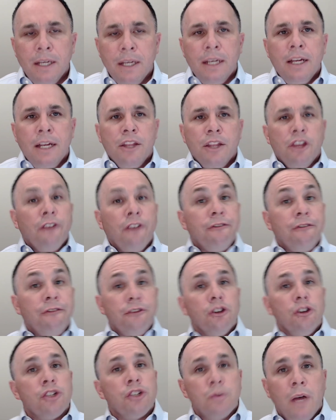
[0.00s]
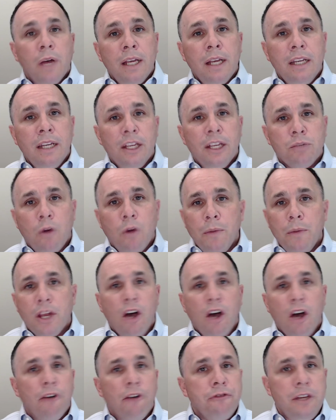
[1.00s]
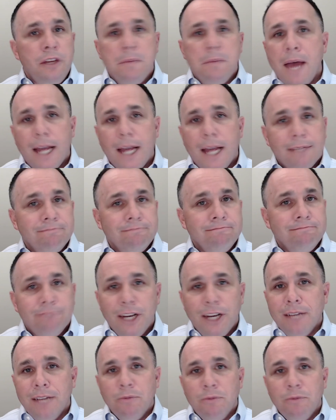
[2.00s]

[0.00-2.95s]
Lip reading: The first one is what we call feedback, right?